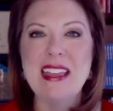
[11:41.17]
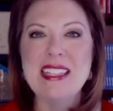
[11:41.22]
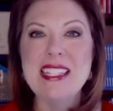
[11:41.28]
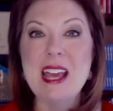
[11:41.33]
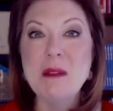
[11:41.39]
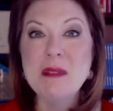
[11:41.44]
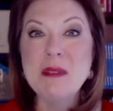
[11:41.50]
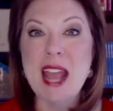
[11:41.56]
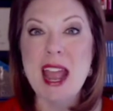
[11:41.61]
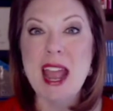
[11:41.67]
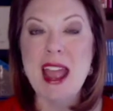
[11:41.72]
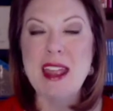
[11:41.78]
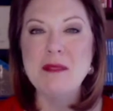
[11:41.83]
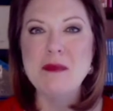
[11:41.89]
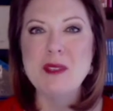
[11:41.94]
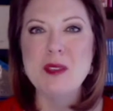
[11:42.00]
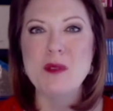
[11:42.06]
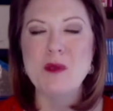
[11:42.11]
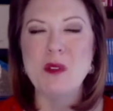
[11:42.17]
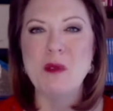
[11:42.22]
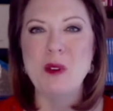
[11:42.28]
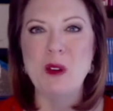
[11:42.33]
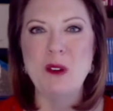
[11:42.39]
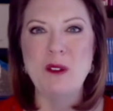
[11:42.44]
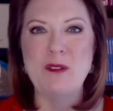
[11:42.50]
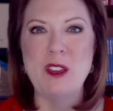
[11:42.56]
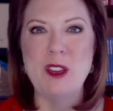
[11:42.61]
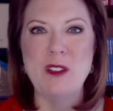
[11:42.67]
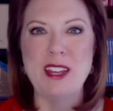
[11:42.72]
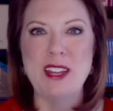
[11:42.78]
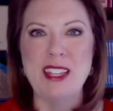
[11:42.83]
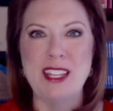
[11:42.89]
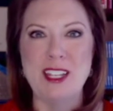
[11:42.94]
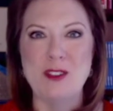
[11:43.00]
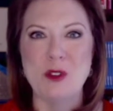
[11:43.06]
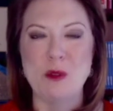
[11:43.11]
Sometimes when we're reviewing
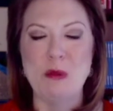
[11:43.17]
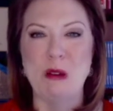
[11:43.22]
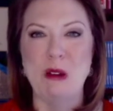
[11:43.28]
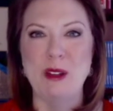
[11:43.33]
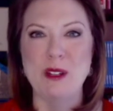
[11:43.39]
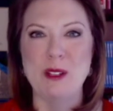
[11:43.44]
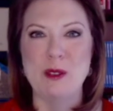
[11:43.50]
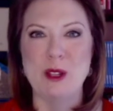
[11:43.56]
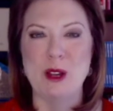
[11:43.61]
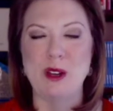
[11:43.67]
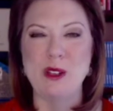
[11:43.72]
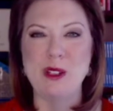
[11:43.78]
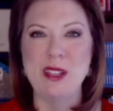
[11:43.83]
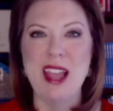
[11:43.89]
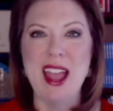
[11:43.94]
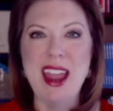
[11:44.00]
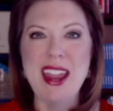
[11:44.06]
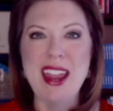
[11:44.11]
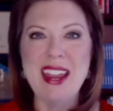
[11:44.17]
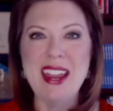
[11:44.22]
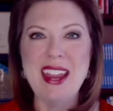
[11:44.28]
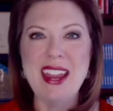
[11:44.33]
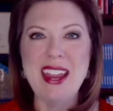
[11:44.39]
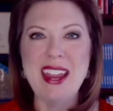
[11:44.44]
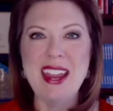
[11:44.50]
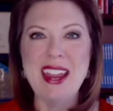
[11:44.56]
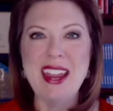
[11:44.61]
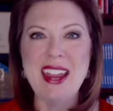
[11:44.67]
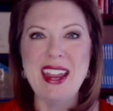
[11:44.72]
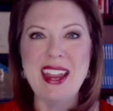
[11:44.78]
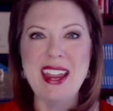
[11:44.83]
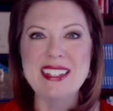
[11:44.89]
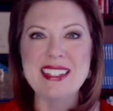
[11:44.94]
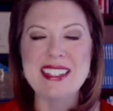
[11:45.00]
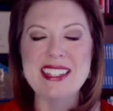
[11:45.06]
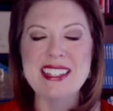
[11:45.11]
these reports with our clients,
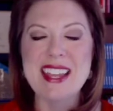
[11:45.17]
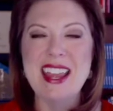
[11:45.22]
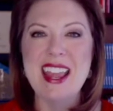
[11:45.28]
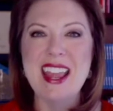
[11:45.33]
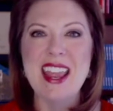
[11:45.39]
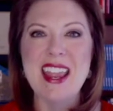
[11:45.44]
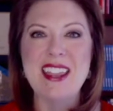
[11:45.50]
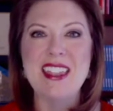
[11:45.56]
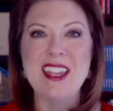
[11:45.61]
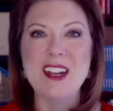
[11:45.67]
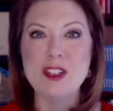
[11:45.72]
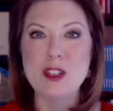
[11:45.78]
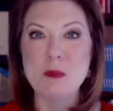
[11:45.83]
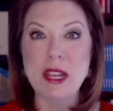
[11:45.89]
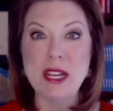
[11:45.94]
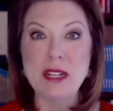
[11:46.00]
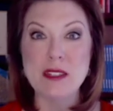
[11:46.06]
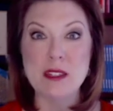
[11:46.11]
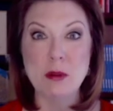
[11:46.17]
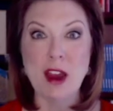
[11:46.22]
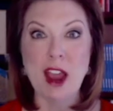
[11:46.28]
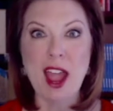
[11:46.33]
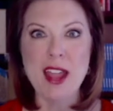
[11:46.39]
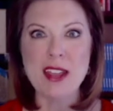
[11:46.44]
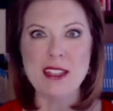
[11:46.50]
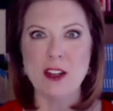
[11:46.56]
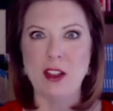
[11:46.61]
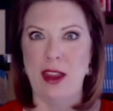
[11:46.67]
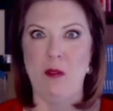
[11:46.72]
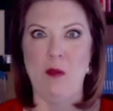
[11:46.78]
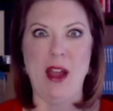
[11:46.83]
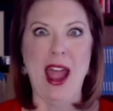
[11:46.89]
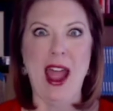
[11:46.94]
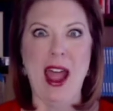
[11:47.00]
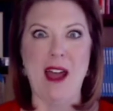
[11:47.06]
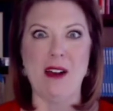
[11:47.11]
there's a big surprise. They're like,
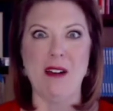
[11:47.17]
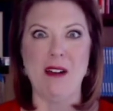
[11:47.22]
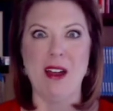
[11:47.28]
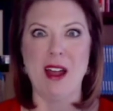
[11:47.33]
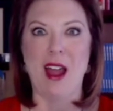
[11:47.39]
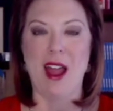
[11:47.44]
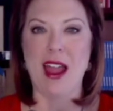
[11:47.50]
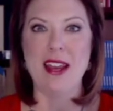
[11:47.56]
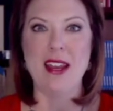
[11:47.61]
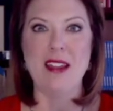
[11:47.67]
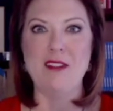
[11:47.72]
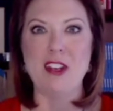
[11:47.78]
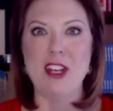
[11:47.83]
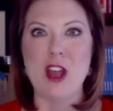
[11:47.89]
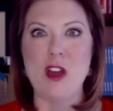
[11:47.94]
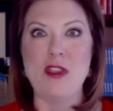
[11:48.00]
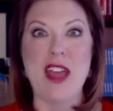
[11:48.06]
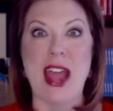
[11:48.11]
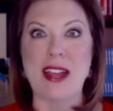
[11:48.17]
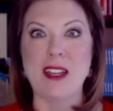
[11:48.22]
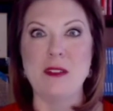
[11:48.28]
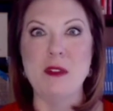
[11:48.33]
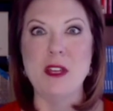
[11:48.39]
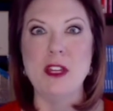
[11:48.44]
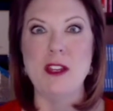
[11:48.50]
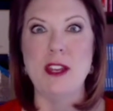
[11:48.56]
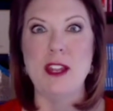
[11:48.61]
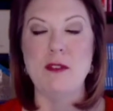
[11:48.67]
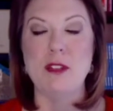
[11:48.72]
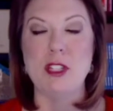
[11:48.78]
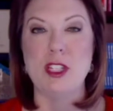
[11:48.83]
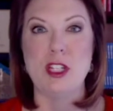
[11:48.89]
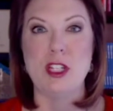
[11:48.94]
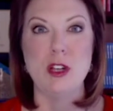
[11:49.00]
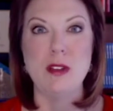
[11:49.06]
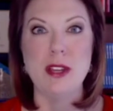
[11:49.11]
wow, I didn't even know that community
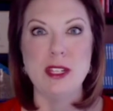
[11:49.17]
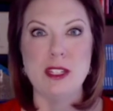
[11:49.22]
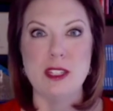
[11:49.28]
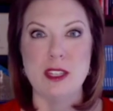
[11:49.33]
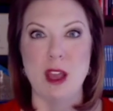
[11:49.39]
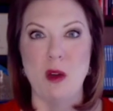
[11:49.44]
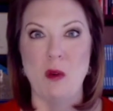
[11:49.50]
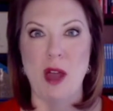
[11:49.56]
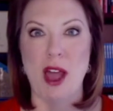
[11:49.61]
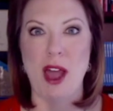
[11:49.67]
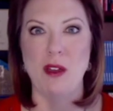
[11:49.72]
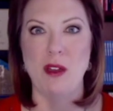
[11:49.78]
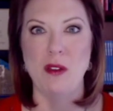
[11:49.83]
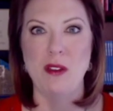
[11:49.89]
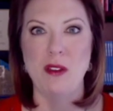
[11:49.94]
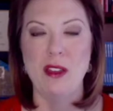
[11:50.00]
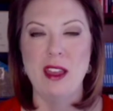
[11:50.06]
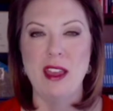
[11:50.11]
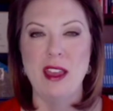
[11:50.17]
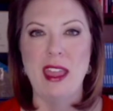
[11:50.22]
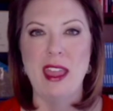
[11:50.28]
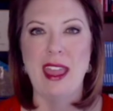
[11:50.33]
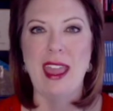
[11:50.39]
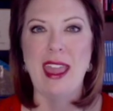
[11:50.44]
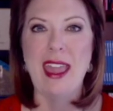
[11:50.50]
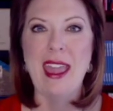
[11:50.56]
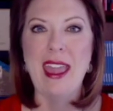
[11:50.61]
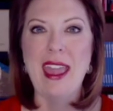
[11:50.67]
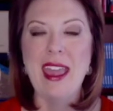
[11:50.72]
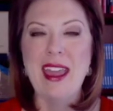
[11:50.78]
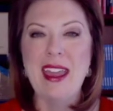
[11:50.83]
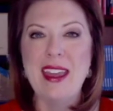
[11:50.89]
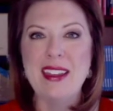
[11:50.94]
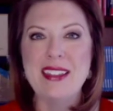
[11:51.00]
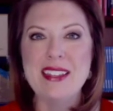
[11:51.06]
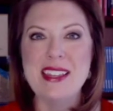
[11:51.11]
was doing so well.
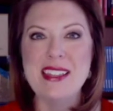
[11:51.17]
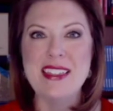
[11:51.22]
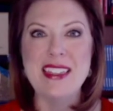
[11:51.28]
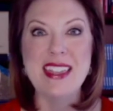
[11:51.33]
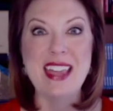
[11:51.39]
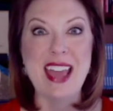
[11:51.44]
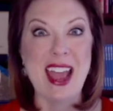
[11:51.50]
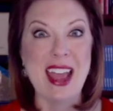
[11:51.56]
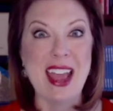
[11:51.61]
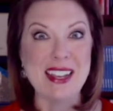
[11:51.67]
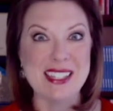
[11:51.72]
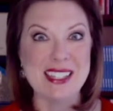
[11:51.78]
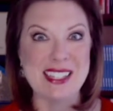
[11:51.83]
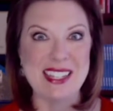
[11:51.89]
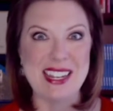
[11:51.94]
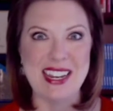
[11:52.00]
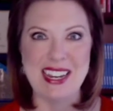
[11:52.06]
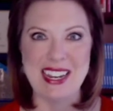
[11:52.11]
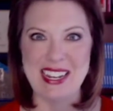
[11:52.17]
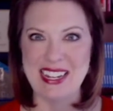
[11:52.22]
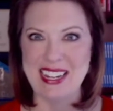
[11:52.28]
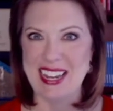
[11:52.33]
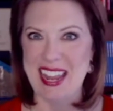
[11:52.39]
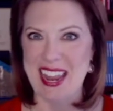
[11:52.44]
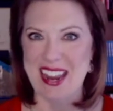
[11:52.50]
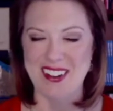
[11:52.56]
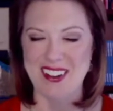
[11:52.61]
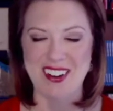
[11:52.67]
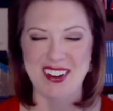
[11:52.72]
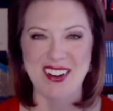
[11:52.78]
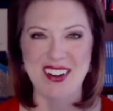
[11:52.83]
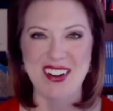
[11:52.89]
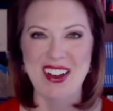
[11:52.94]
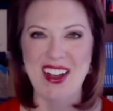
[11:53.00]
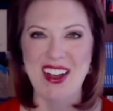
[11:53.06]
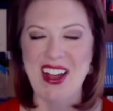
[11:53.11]
And that's an
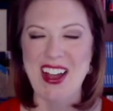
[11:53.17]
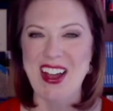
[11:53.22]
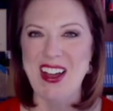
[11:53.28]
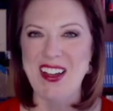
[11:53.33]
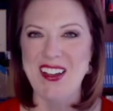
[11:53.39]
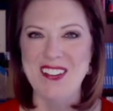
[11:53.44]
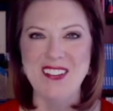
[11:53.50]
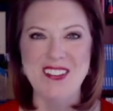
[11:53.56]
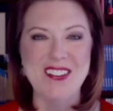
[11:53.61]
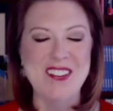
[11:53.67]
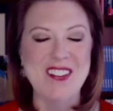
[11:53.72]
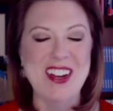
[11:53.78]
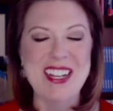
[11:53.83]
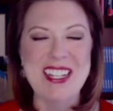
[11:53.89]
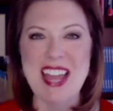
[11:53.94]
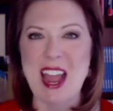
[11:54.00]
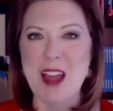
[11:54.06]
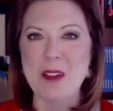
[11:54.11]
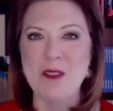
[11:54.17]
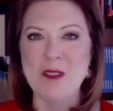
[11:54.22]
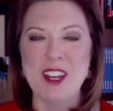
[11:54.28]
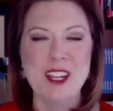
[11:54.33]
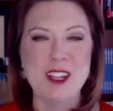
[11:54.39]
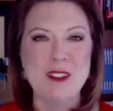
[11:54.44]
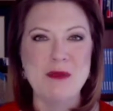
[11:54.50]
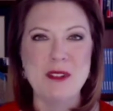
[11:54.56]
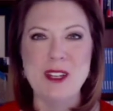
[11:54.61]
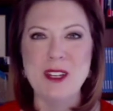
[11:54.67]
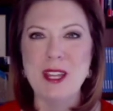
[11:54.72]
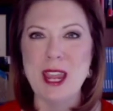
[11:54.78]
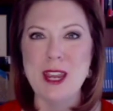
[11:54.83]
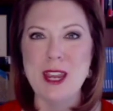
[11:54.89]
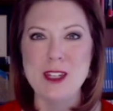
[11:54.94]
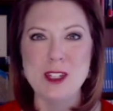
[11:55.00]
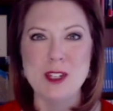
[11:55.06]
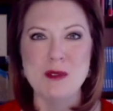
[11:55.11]
indicator of what's happening
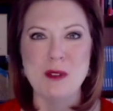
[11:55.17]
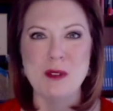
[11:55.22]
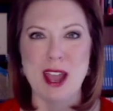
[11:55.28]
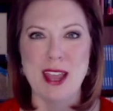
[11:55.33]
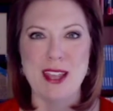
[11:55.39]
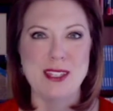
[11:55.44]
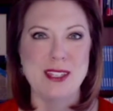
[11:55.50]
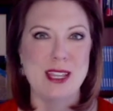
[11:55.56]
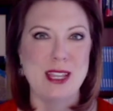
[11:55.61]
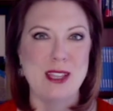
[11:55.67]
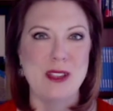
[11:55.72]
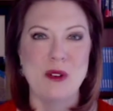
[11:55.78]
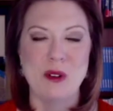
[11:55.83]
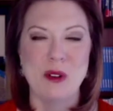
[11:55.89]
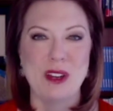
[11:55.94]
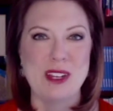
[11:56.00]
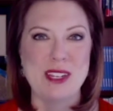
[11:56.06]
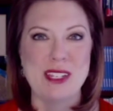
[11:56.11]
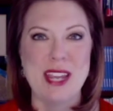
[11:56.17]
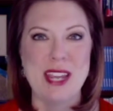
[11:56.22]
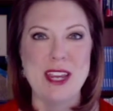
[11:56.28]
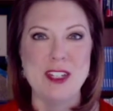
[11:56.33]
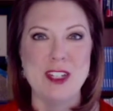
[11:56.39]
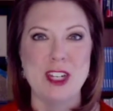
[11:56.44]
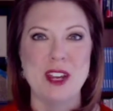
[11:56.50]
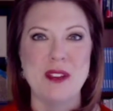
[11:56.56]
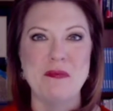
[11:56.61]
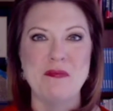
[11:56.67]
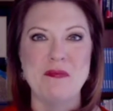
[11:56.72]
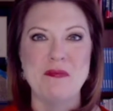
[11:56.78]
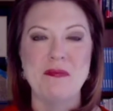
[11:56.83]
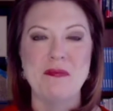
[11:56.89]
communication-wise in the organization.